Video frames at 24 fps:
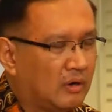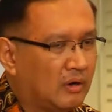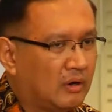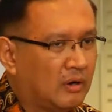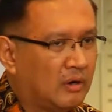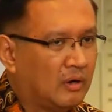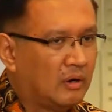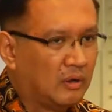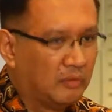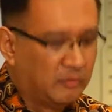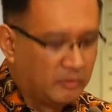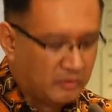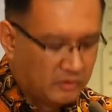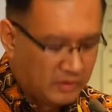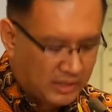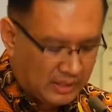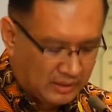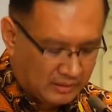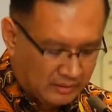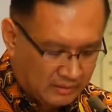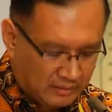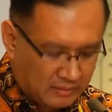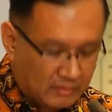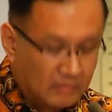all of you
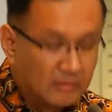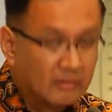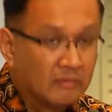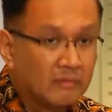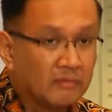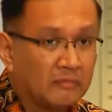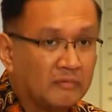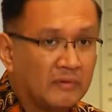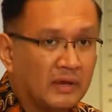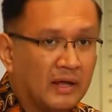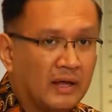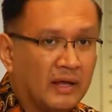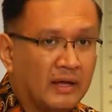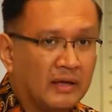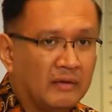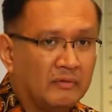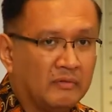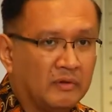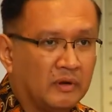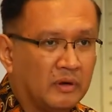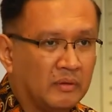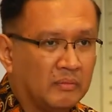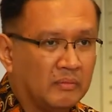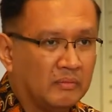that fly
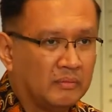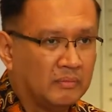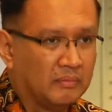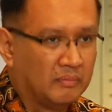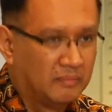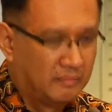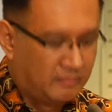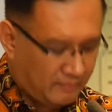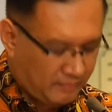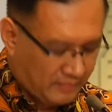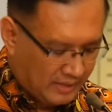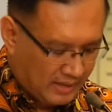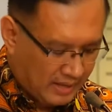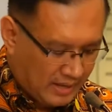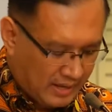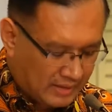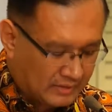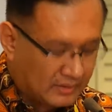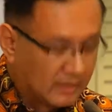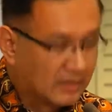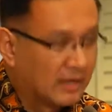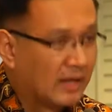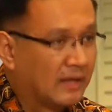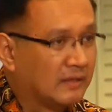from
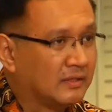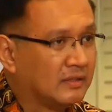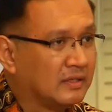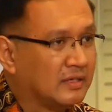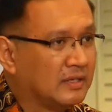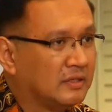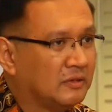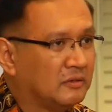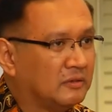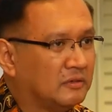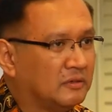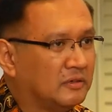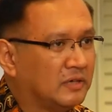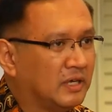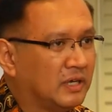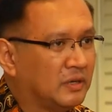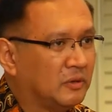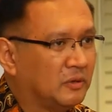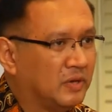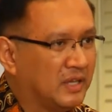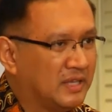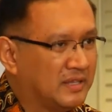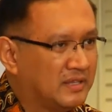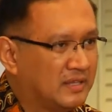other country to
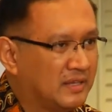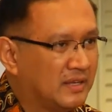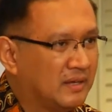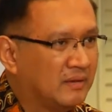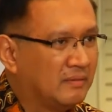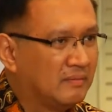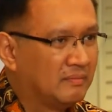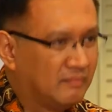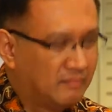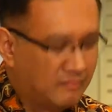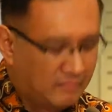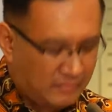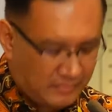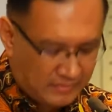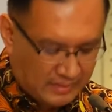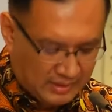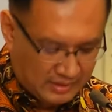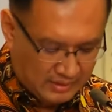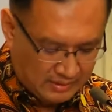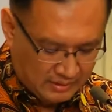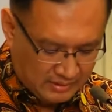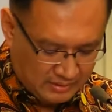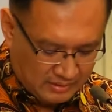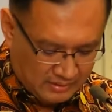Indonesia.
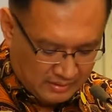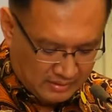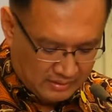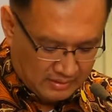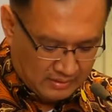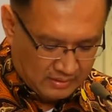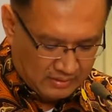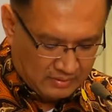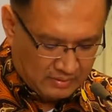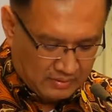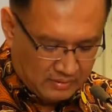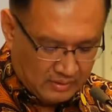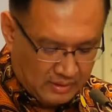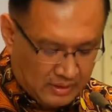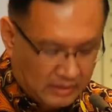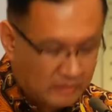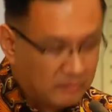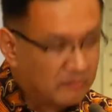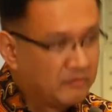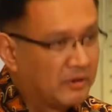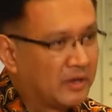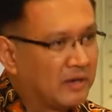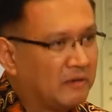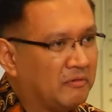
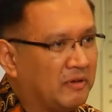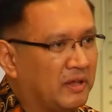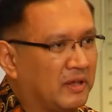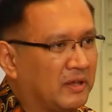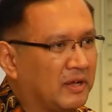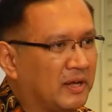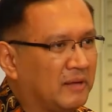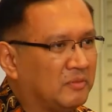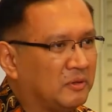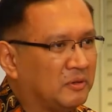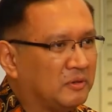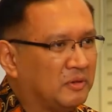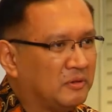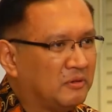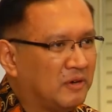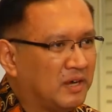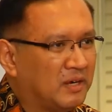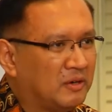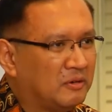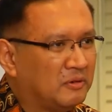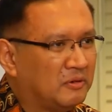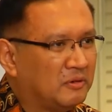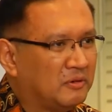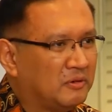And very welcome to the
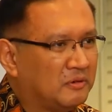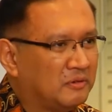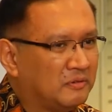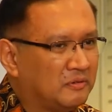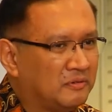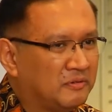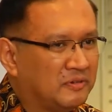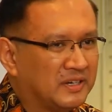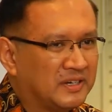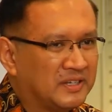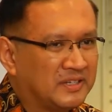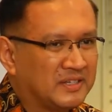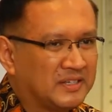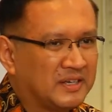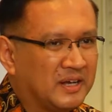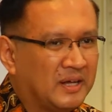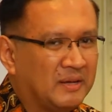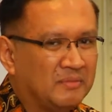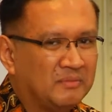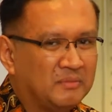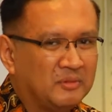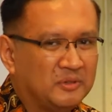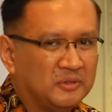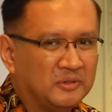one who first
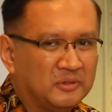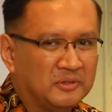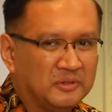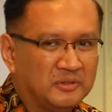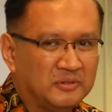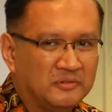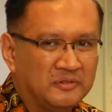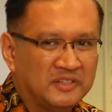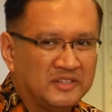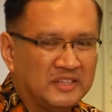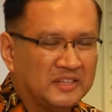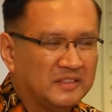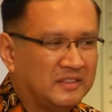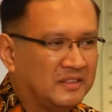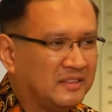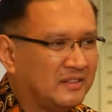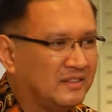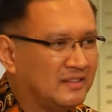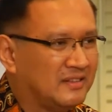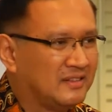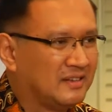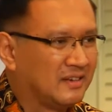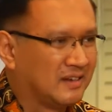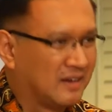come to visit
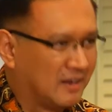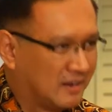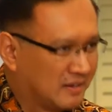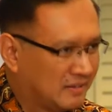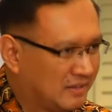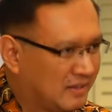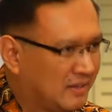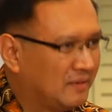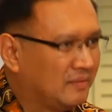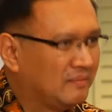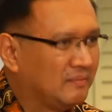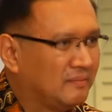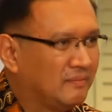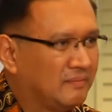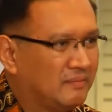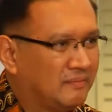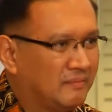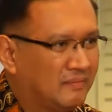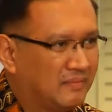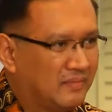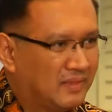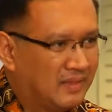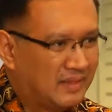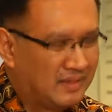Jakarta.
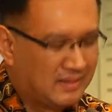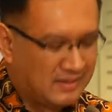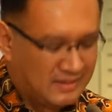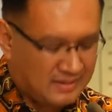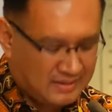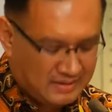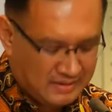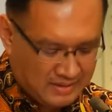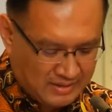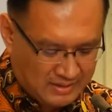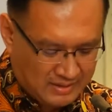Yeah.